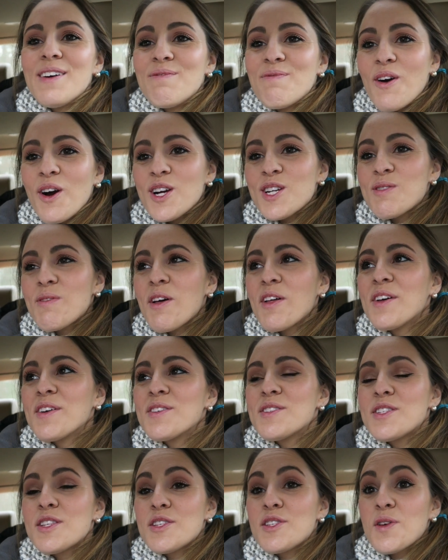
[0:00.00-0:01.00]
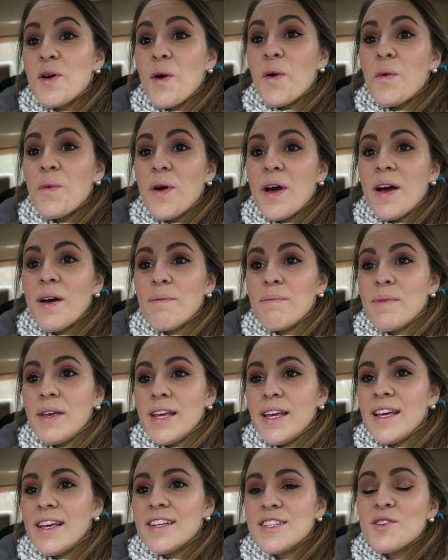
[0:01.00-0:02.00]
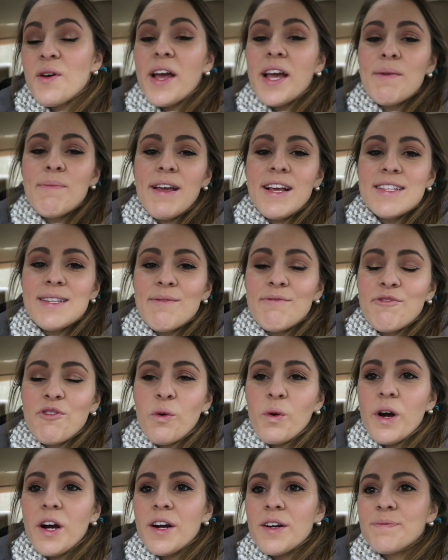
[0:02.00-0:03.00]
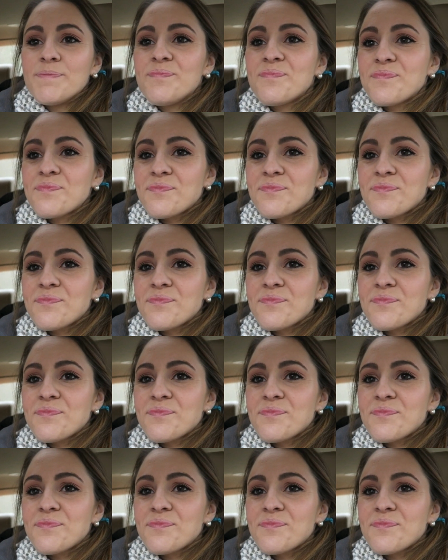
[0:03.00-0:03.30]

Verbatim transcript: marshmallows so I can make some for